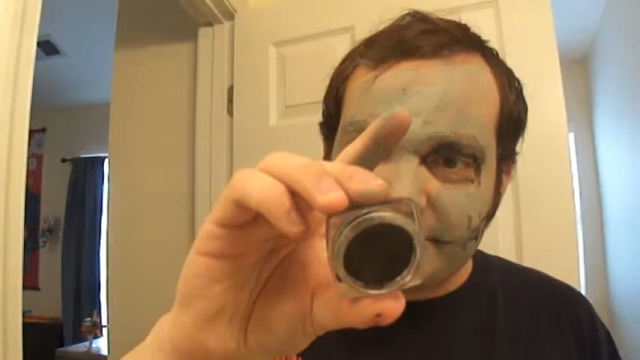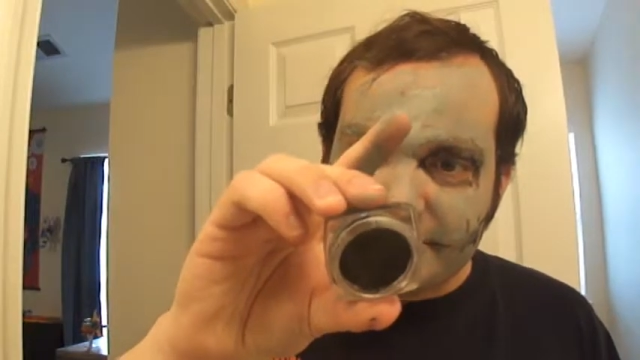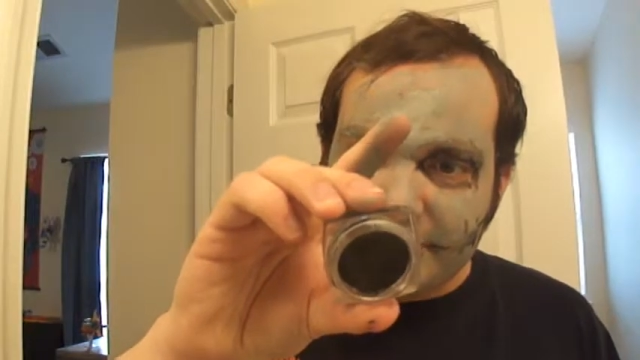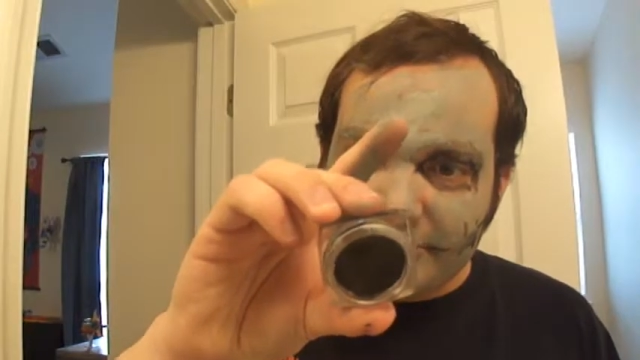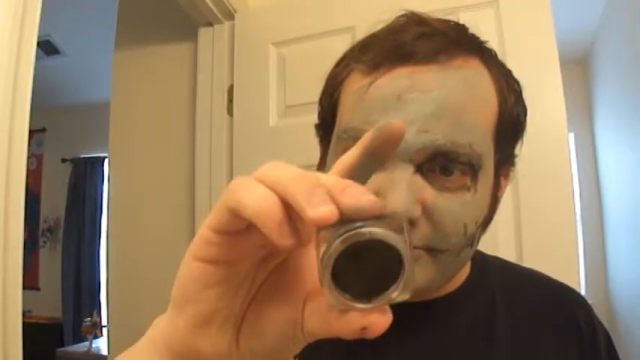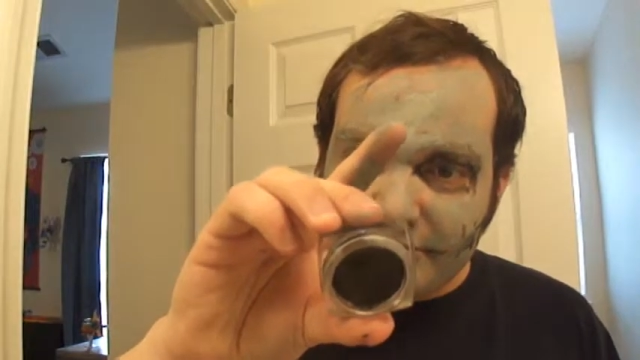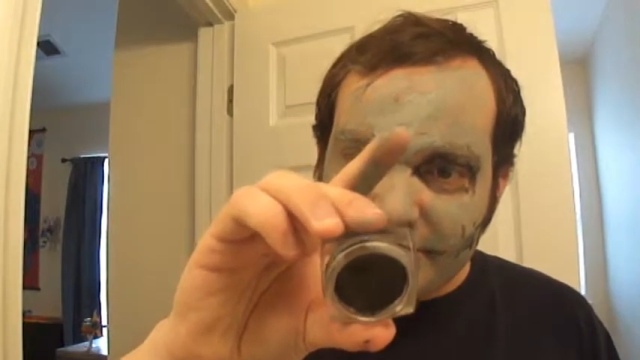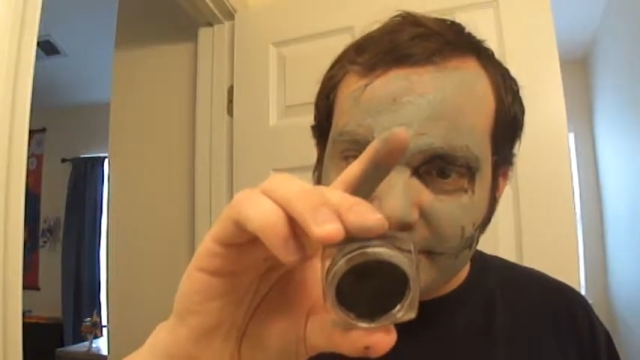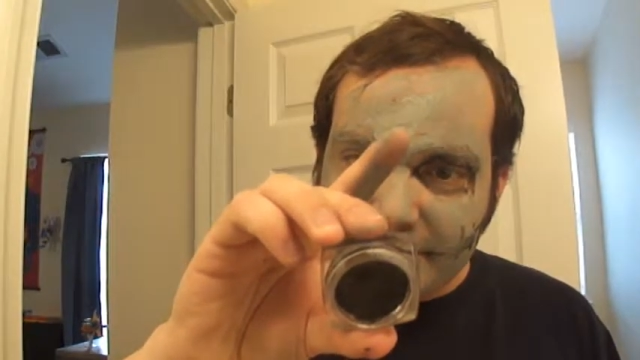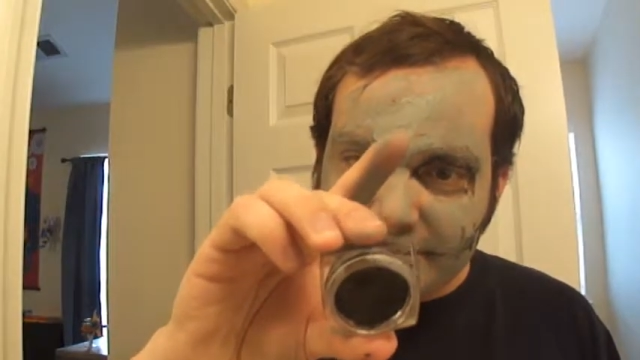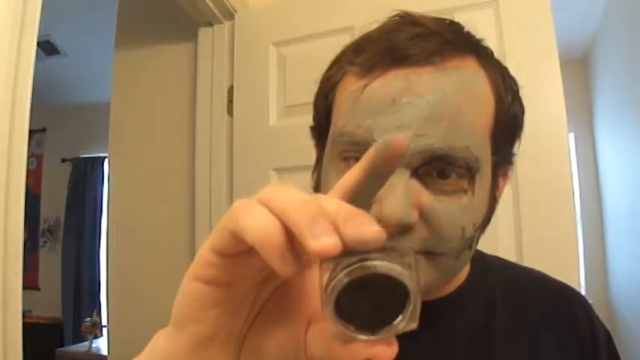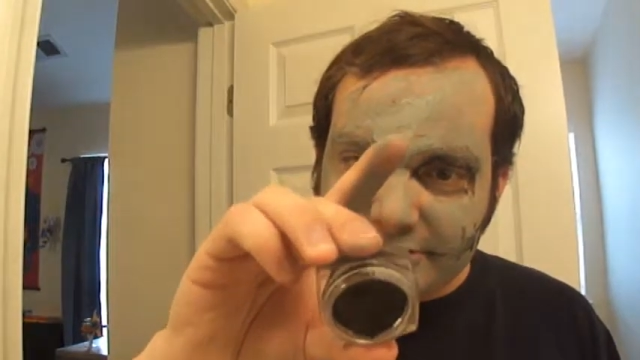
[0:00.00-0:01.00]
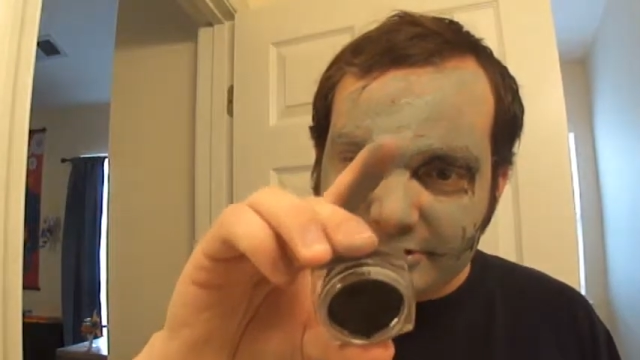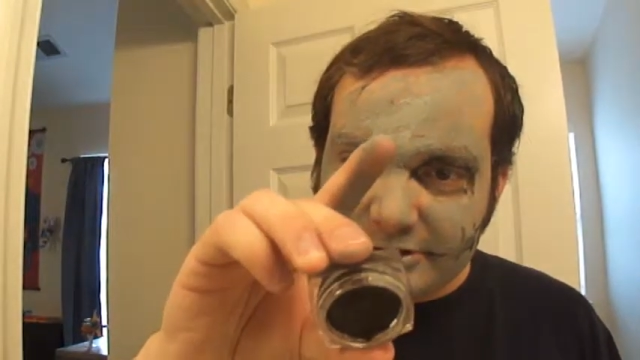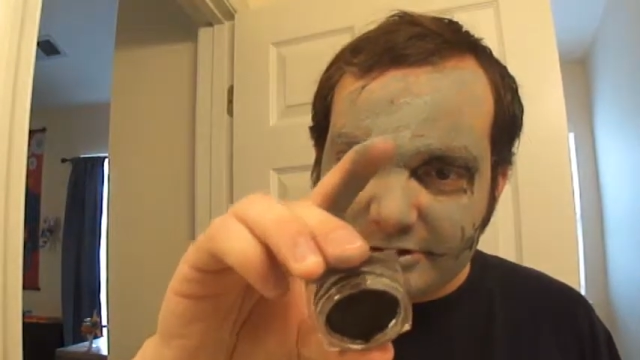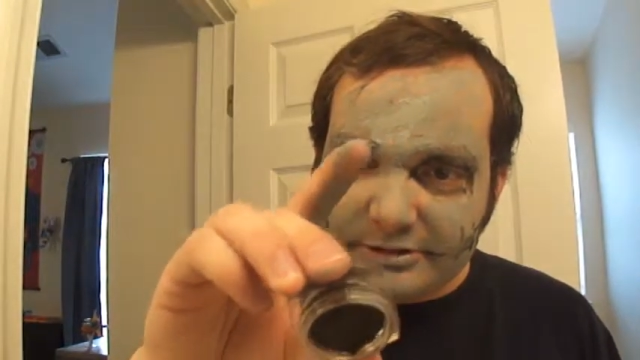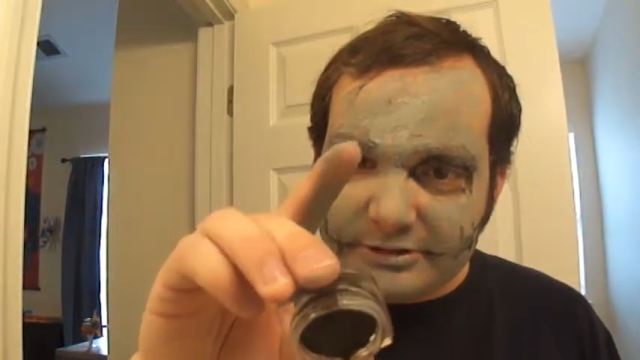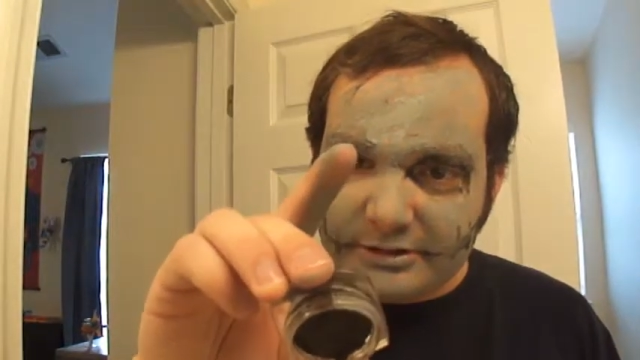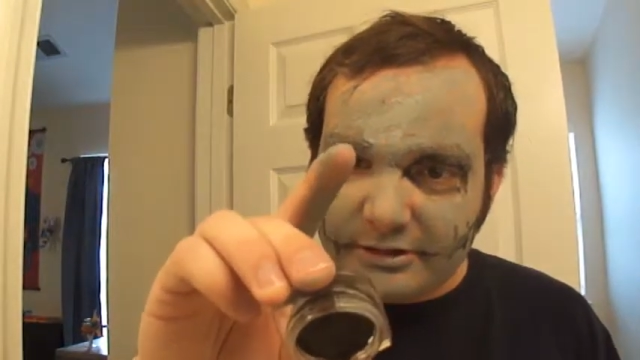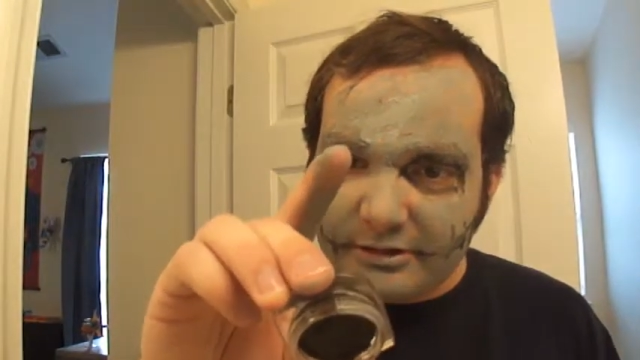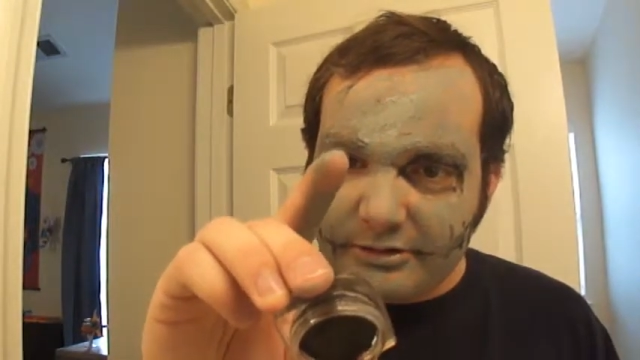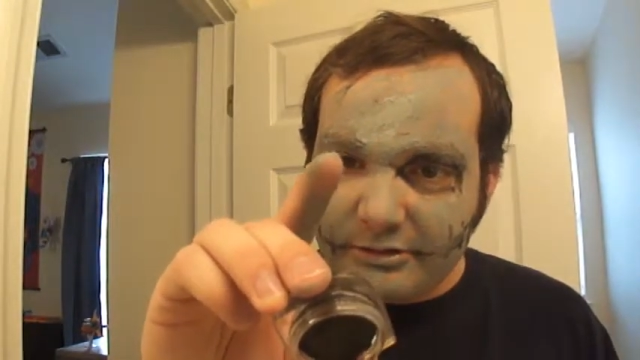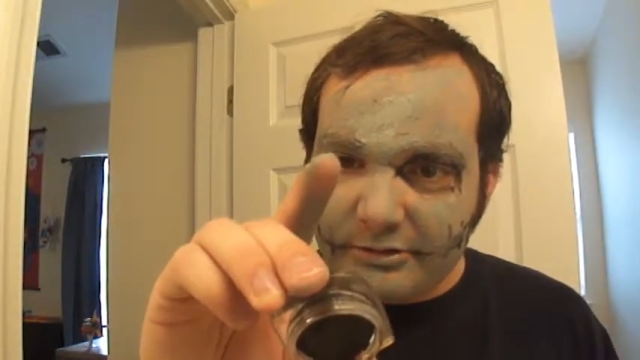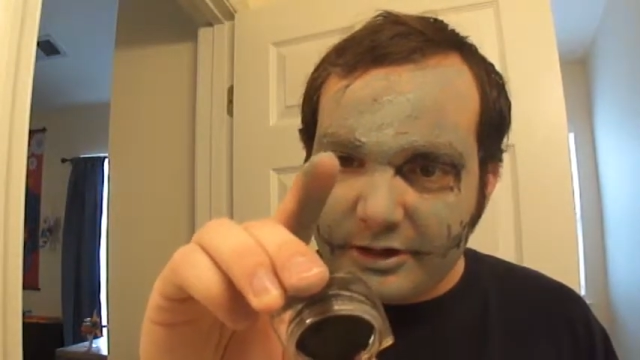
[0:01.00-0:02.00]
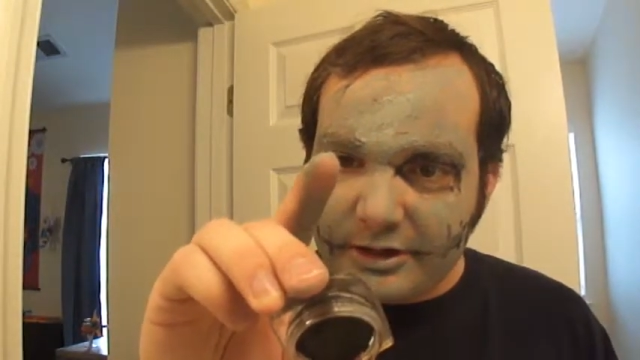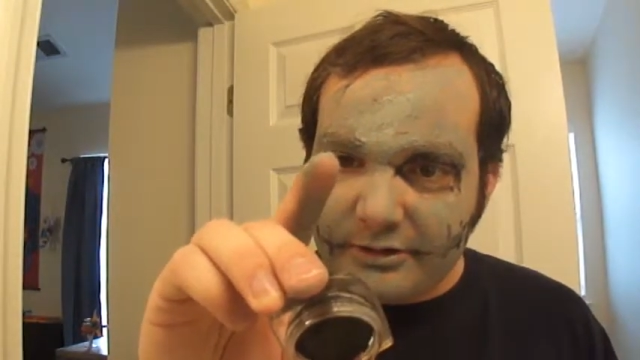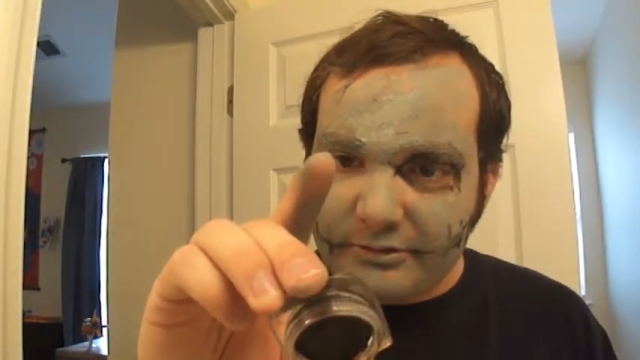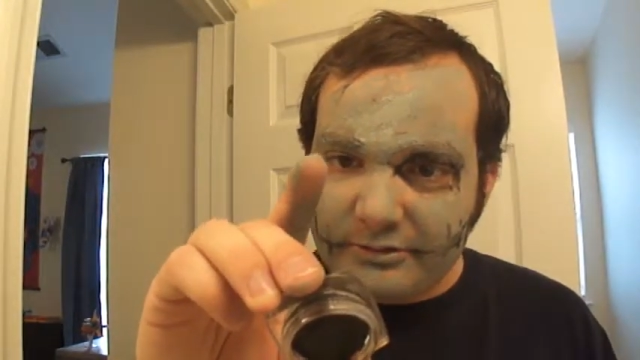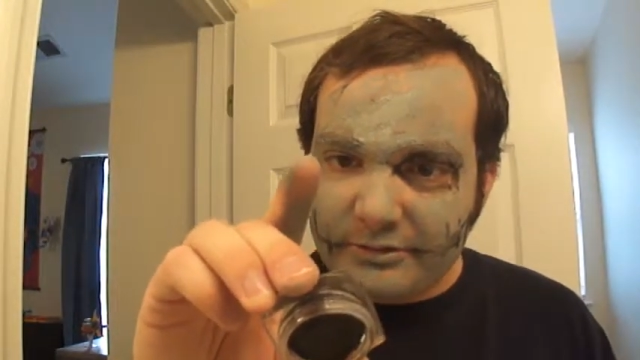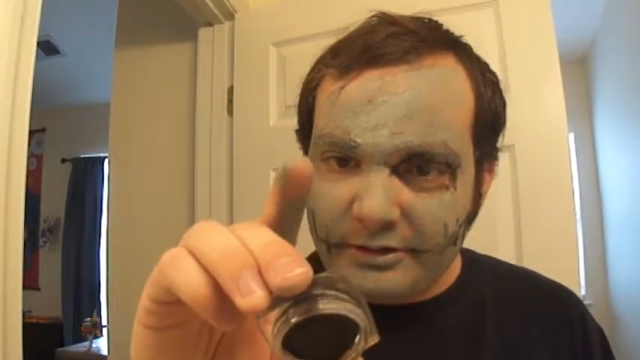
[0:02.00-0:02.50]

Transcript: don't know what kind this is. L'Oreal.